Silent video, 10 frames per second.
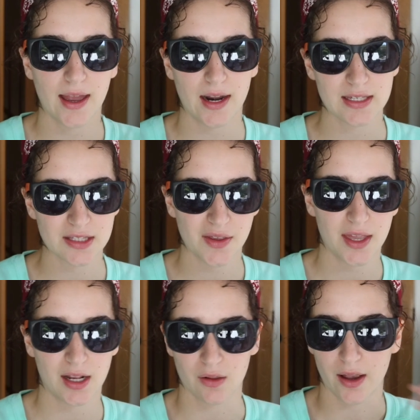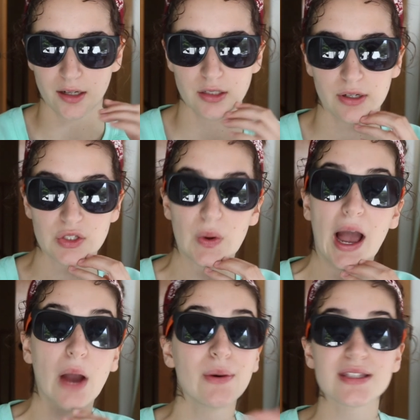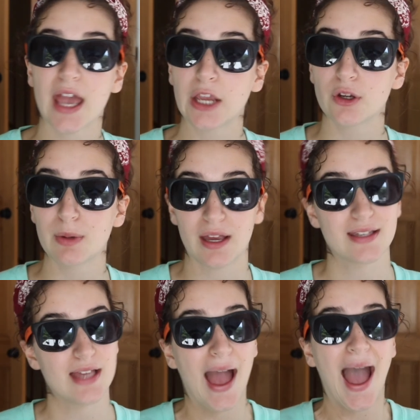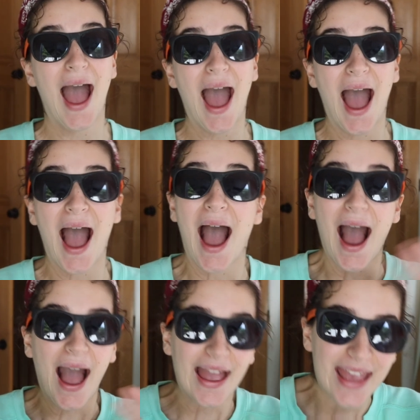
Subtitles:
had a slight incline to it. So I was angry because I